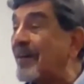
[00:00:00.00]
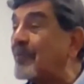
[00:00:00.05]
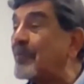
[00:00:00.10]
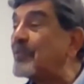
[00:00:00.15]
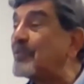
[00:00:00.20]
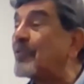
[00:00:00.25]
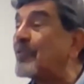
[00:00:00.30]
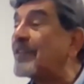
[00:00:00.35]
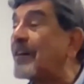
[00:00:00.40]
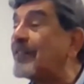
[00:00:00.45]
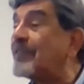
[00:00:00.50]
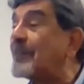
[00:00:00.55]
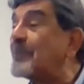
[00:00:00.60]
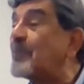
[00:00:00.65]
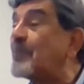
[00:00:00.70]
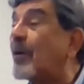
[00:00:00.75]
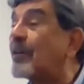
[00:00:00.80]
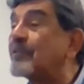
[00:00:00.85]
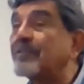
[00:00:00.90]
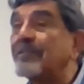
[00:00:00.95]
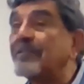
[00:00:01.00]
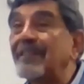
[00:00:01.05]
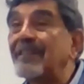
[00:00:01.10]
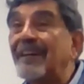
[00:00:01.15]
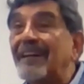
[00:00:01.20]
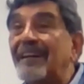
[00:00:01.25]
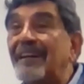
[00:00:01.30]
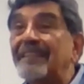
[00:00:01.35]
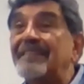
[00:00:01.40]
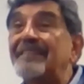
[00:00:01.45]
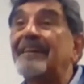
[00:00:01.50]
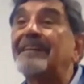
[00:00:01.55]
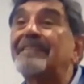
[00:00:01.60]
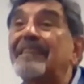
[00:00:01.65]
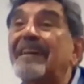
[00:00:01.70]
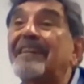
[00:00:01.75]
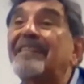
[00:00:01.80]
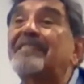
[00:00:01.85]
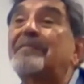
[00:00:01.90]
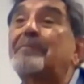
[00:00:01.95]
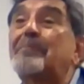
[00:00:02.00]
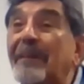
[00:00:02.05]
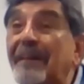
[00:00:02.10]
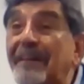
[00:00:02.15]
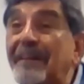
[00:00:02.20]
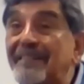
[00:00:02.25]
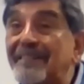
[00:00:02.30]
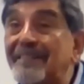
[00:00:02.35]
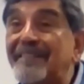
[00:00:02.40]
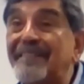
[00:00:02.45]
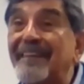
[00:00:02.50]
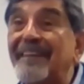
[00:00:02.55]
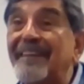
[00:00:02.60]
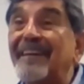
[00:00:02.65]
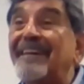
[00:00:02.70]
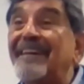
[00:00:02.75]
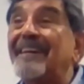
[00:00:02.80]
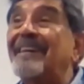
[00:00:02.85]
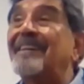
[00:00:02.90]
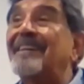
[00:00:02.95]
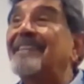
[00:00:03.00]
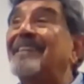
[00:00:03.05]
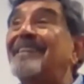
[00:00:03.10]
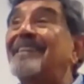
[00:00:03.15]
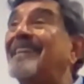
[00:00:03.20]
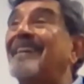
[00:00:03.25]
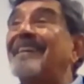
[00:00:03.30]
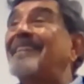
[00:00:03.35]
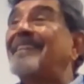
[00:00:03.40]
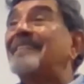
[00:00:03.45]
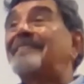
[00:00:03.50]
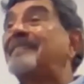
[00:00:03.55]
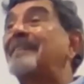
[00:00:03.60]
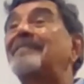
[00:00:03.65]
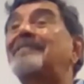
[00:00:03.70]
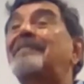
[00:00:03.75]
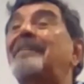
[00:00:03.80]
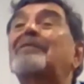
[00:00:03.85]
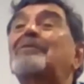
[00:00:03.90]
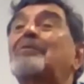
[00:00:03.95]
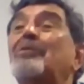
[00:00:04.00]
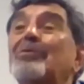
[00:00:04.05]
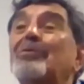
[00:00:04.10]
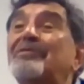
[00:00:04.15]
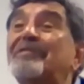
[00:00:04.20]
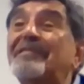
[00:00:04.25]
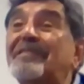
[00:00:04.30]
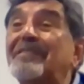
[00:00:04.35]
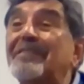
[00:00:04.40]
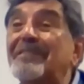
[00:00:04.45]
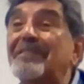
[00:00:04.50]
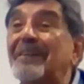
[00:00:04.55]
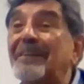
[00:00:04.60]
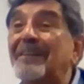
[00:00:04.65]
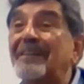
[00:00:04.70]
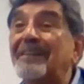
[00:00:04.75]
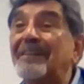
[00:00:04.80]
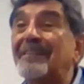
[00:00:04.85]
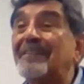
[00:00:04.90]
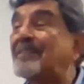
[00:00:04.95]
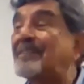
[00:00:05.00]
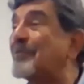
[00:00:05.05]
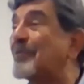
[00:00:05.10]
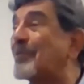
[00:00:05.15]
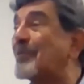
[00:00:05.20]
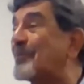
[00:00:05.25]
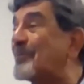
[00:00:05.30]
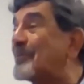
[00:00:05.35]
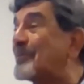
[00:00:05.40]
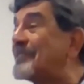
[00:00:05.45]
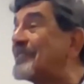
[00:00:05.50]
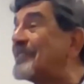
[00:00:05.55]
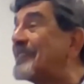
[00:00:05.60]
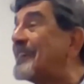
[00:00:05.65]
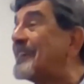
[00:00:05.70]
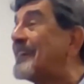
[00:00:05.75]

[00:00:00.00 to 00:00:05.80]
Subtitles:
We don't have a model that explains, let's say, technological development.